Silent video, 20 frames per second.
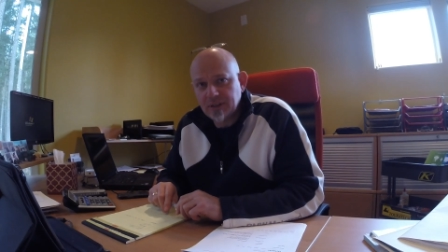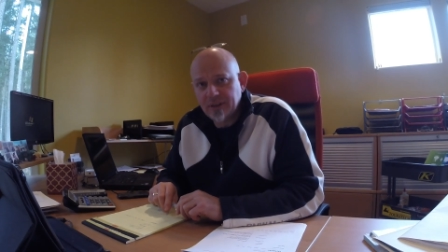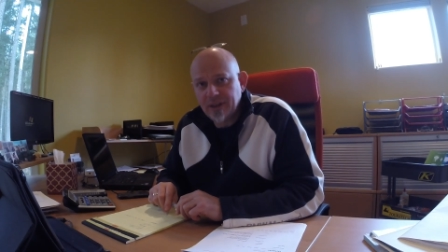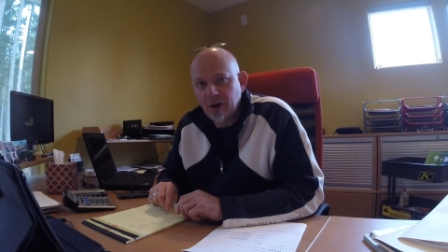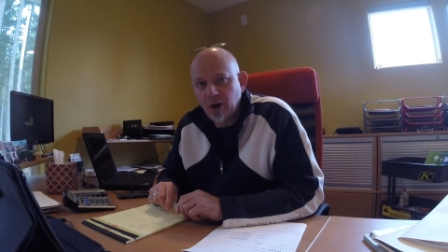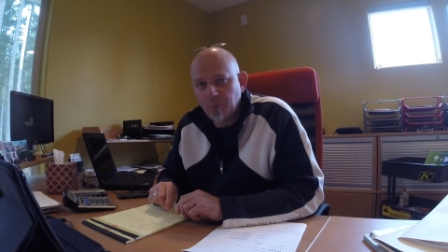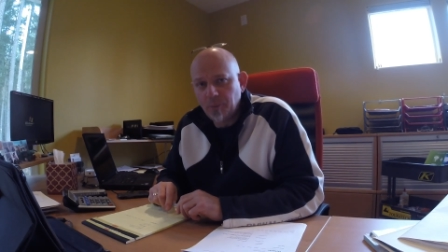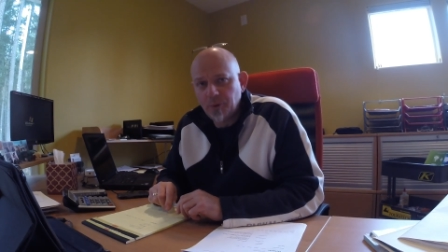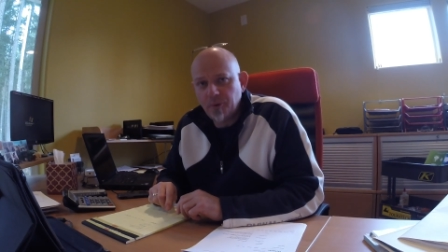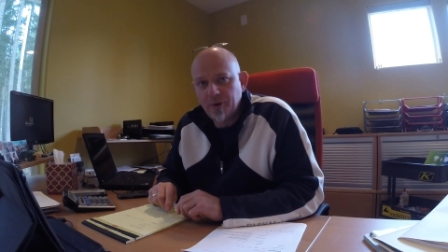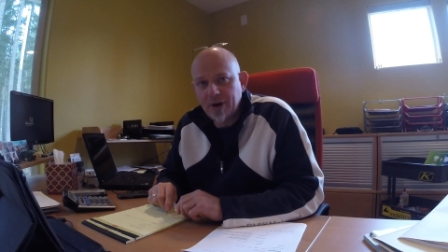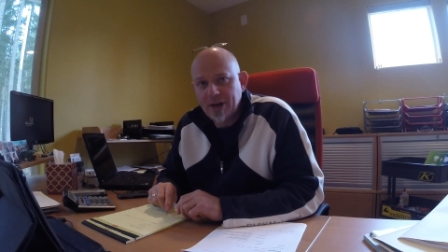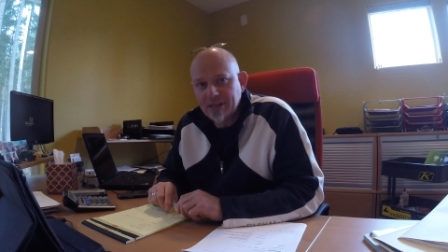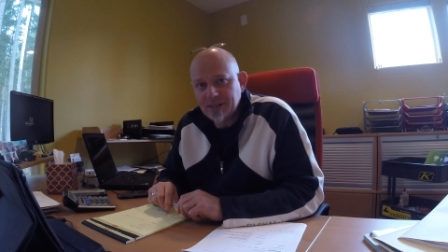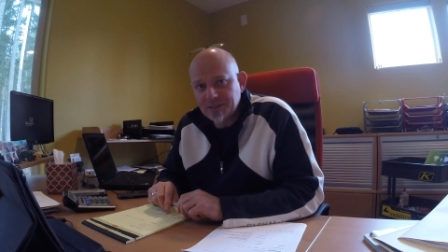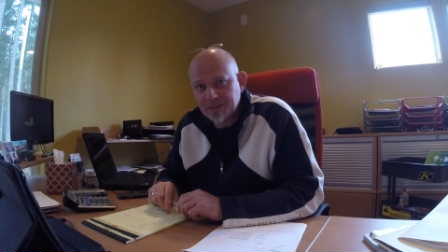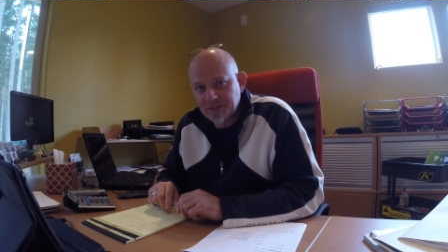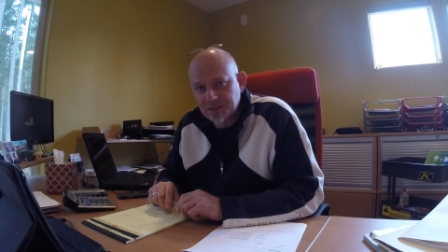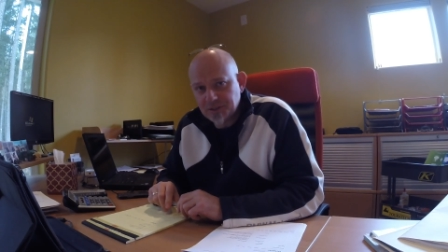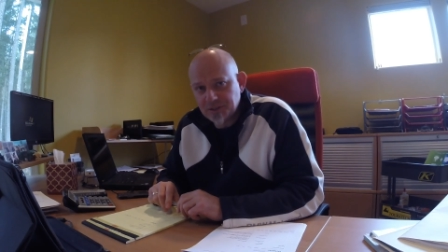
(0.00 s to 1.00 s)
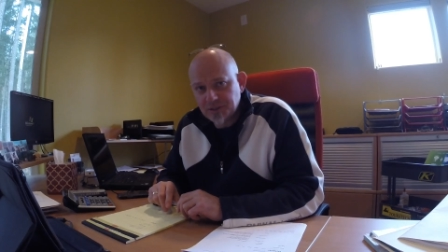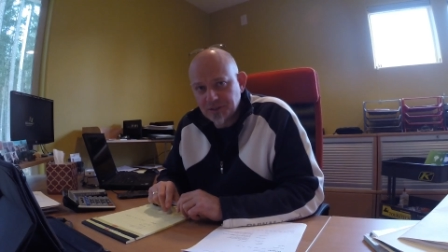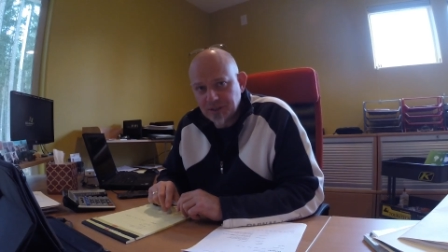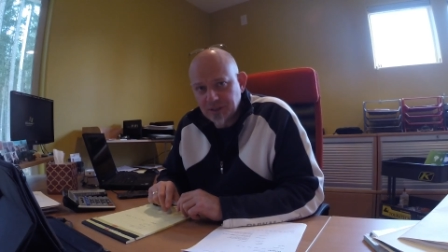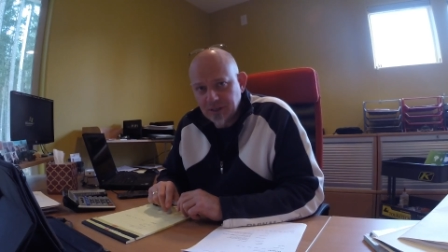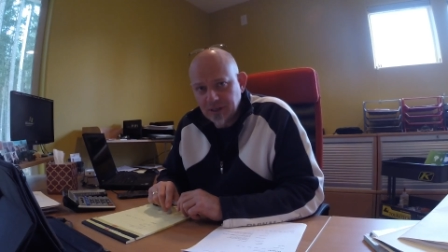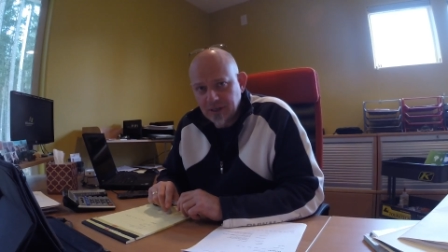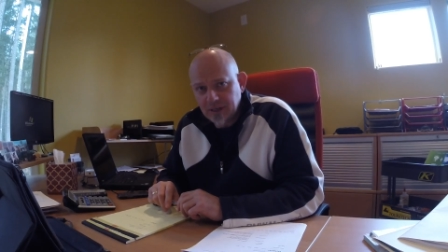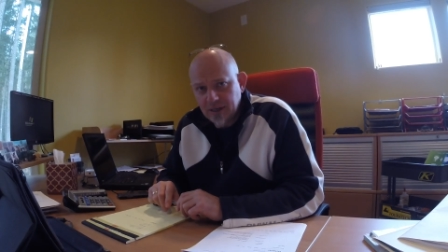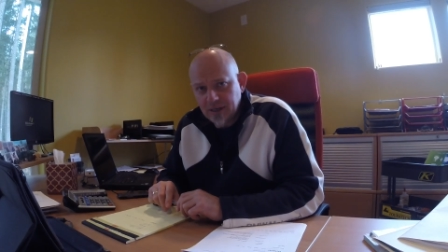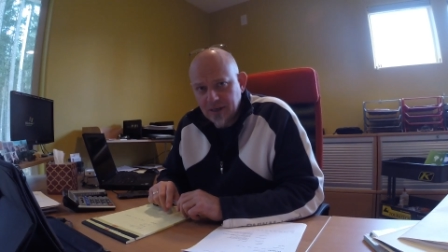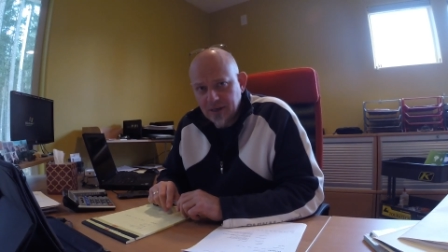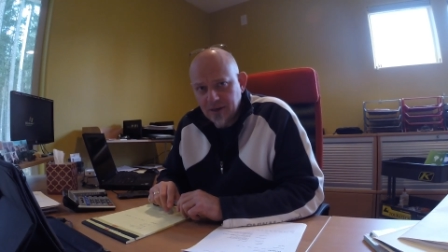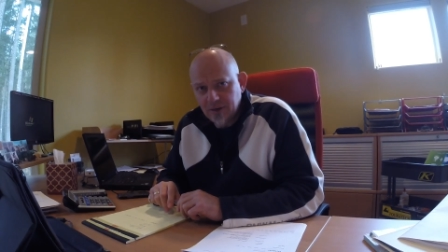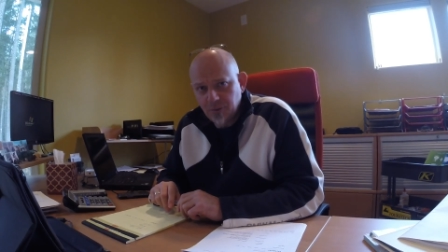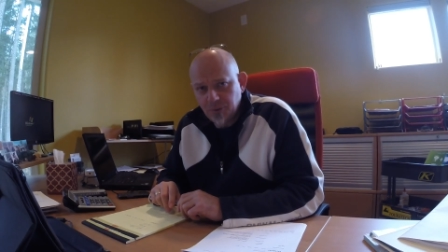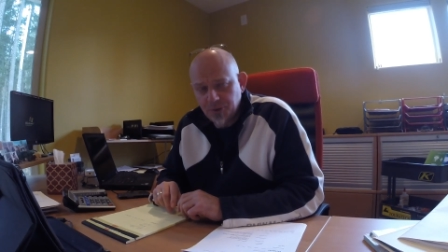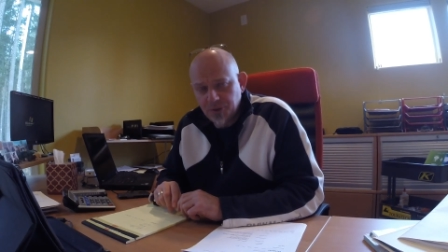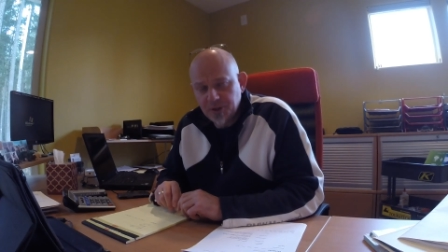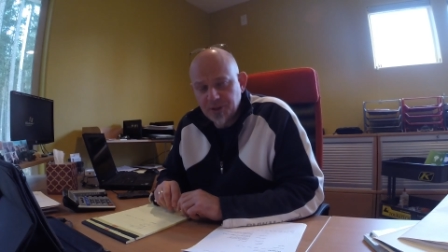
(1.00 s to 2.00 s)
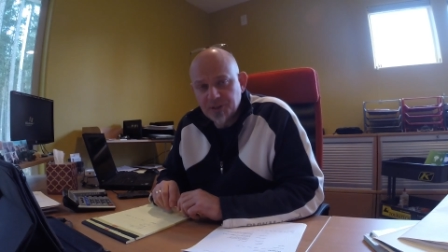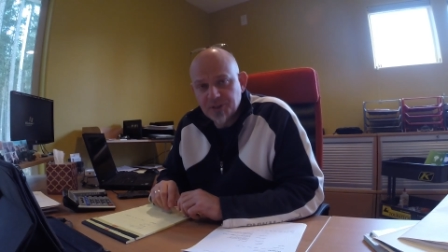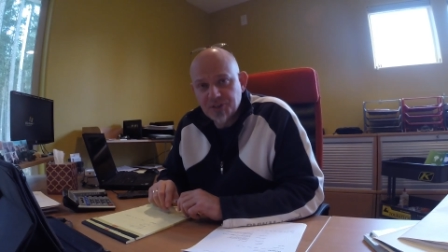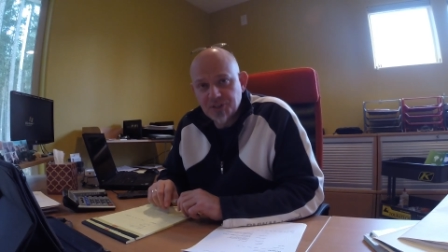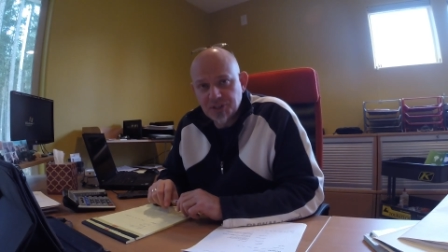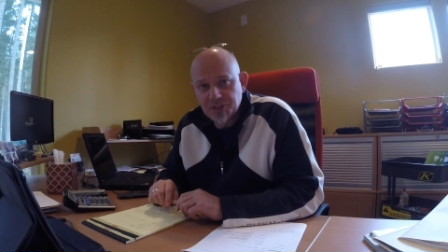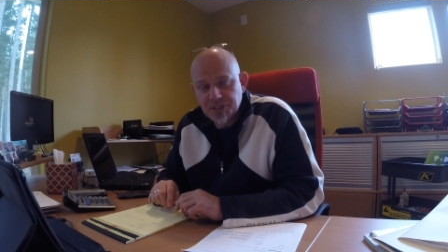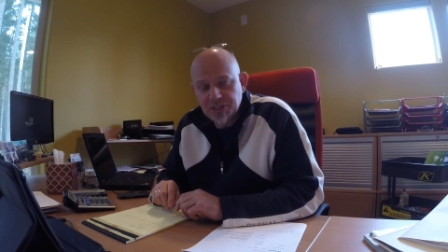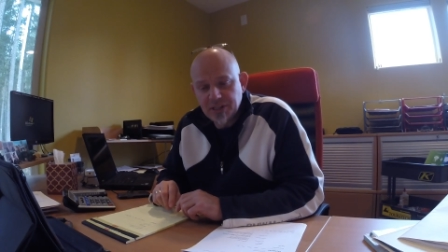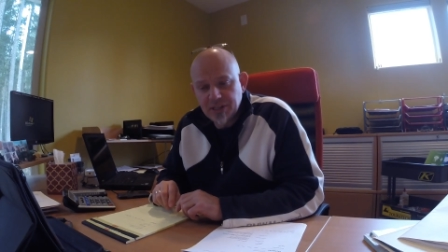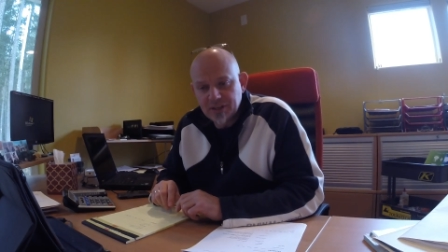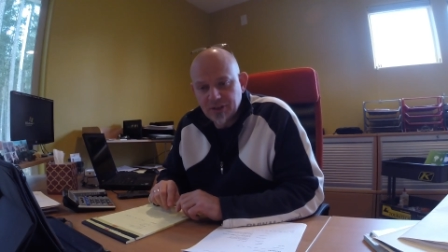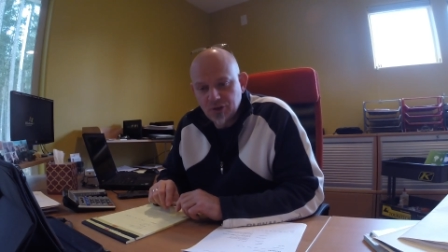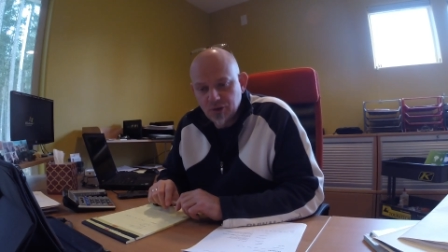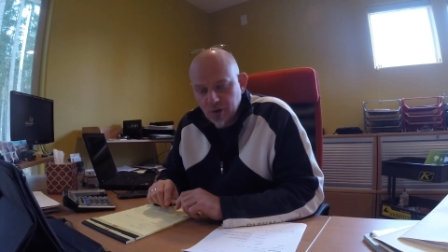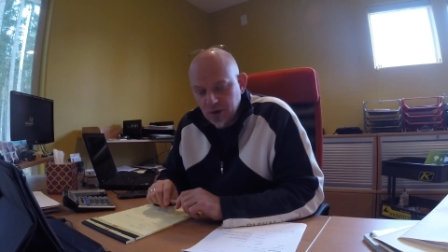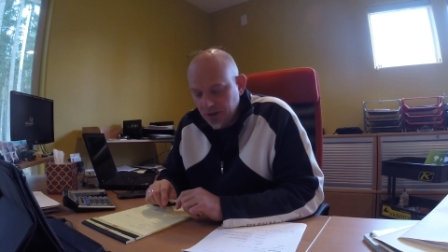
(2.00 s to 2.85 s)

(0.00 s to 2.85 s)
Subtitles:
they operate within the city that you